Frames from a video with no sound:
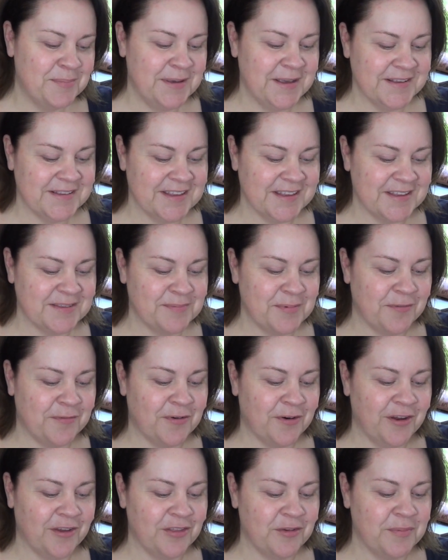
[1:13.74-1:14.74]
pieces
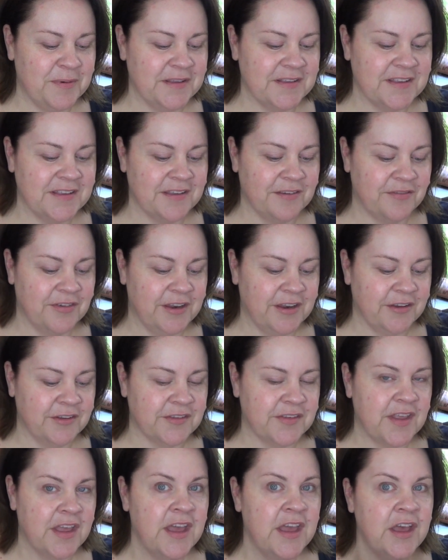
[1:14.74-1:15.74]
before other pieces of
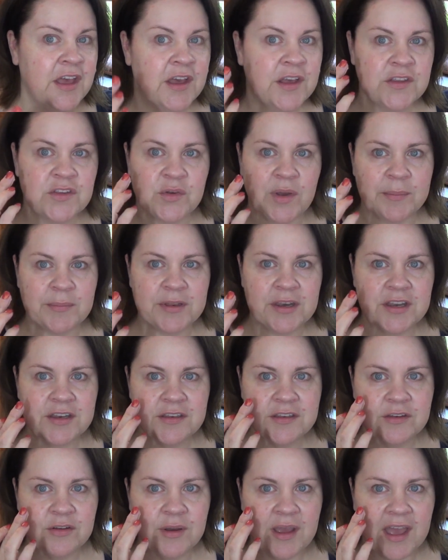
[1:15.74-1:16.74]
videos. So I'm going
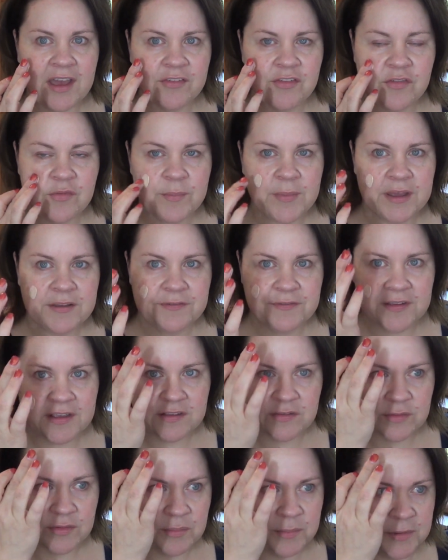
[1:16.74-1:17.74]
to do half of my
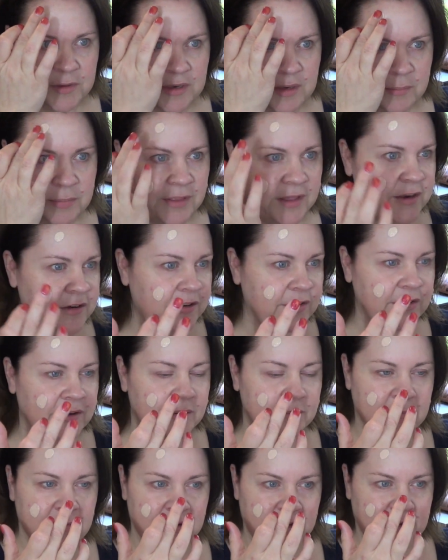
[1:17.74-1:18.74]
face with Beauty
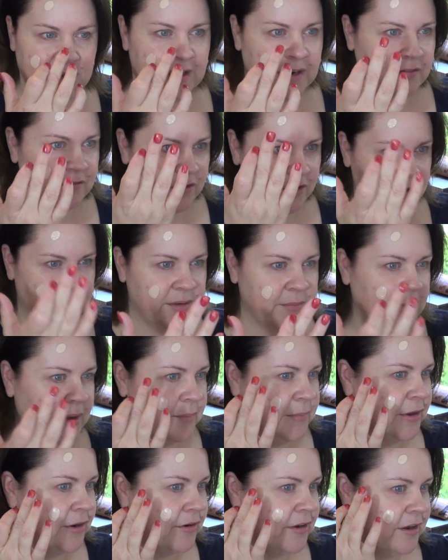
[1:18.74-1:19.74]
Blender. I'm going to kind of look in my
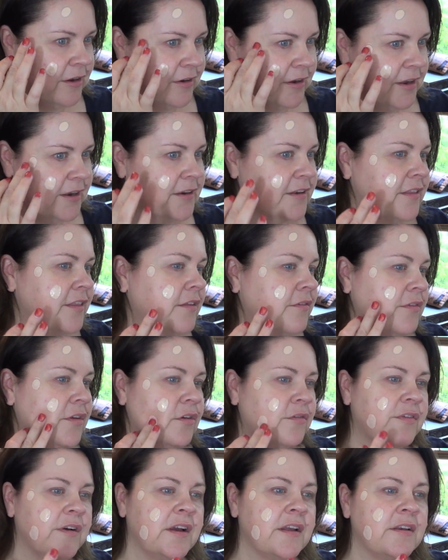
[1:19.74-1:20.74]
mirror here and in the
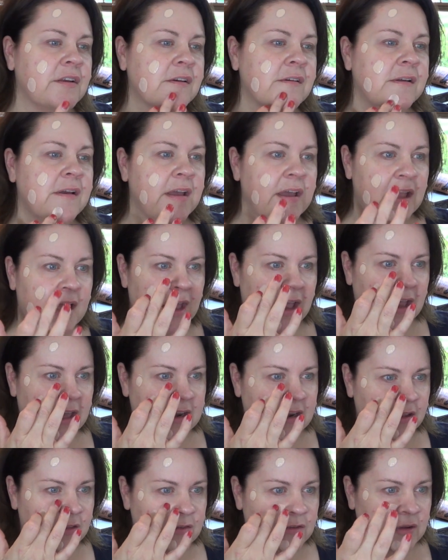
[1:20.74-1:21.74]
viewfinder.
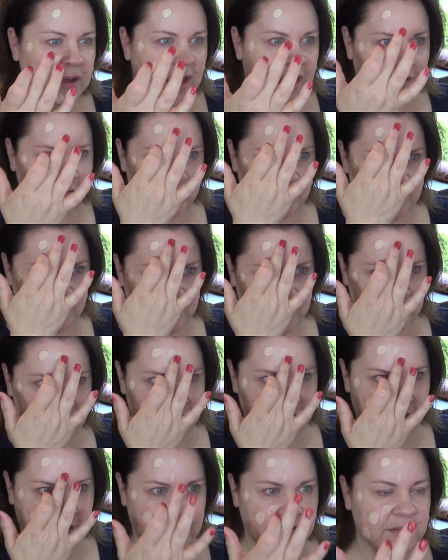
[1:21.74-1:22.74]
And I'll do half of my
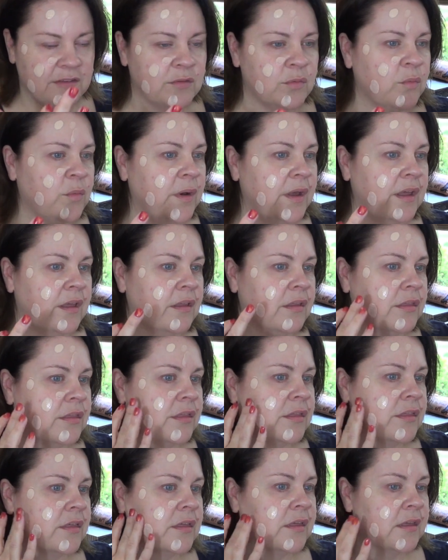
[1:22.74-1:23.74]
face
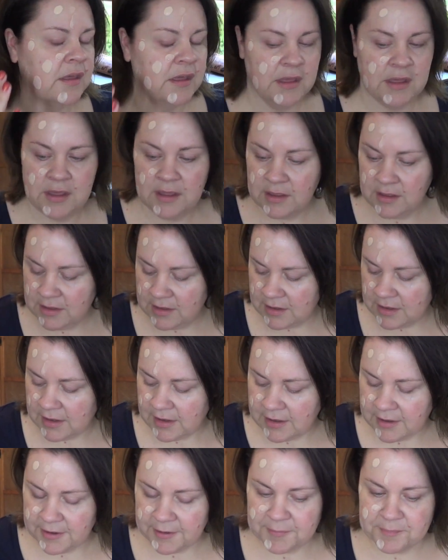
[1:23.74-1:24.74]
with
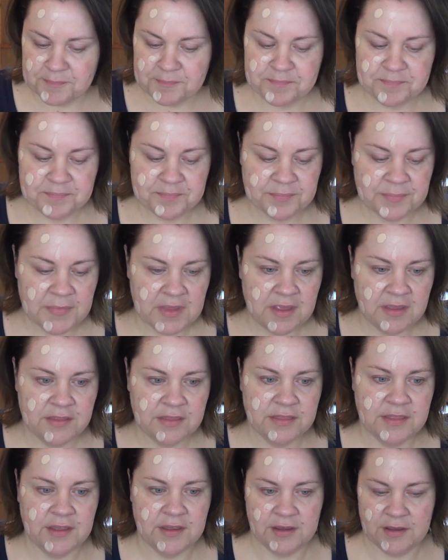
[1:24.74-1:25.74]
um,
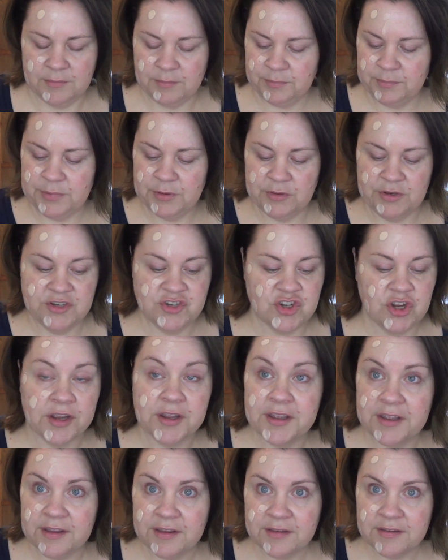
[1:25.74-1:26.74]
the Beauty
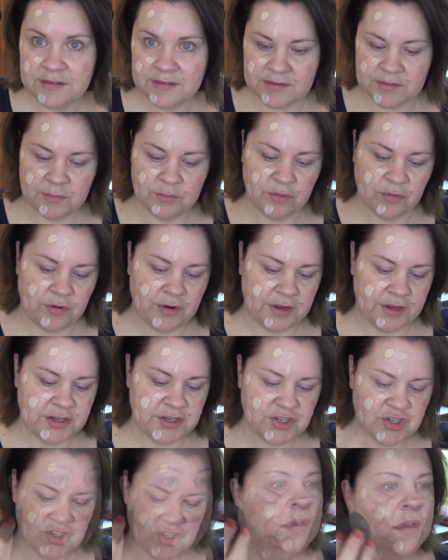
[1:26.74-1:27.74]
Junkees
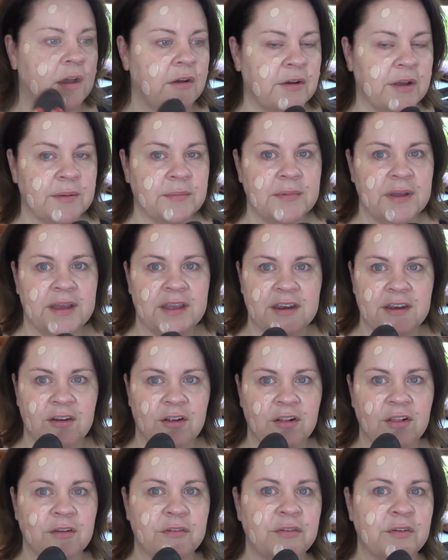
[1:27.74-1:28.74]
brush. All right, I had it
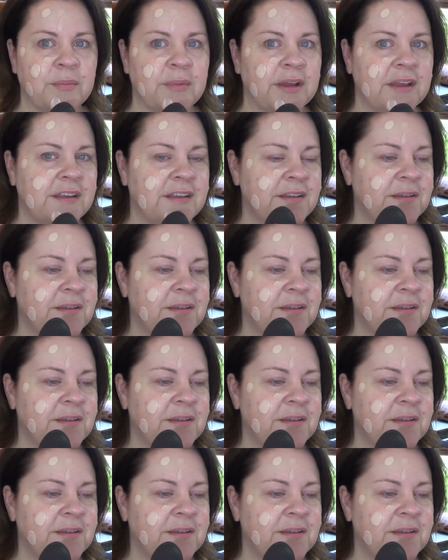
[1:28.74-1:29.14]
all over my,